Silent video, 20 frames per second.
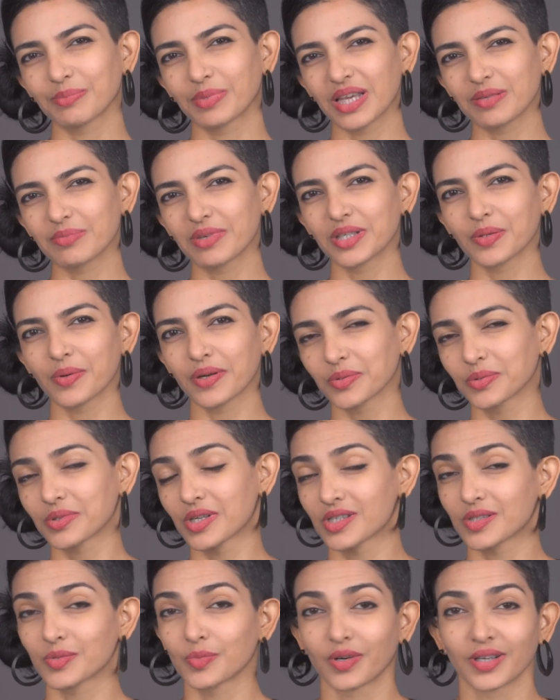blame anyone who
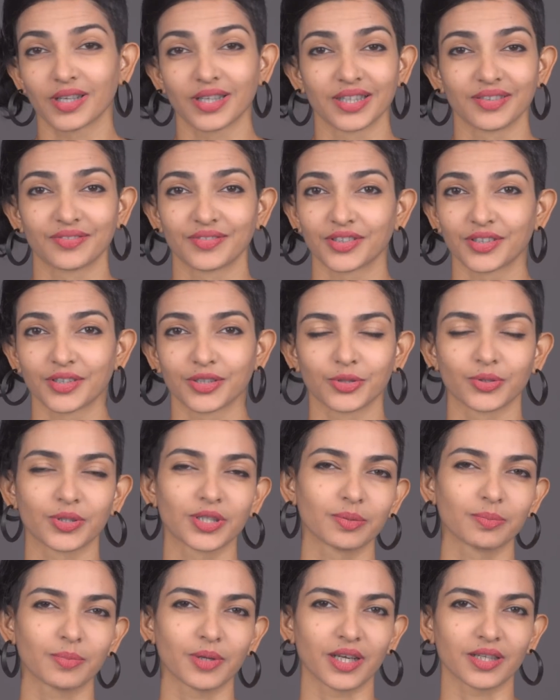doesn't want to live near a
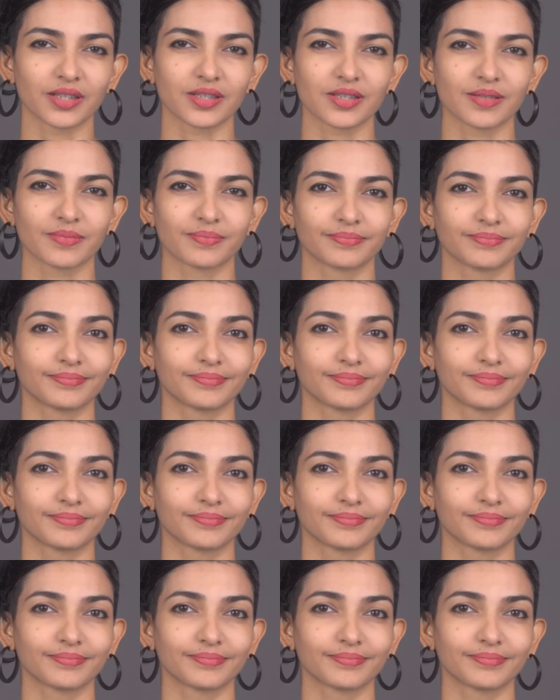nuclear plant.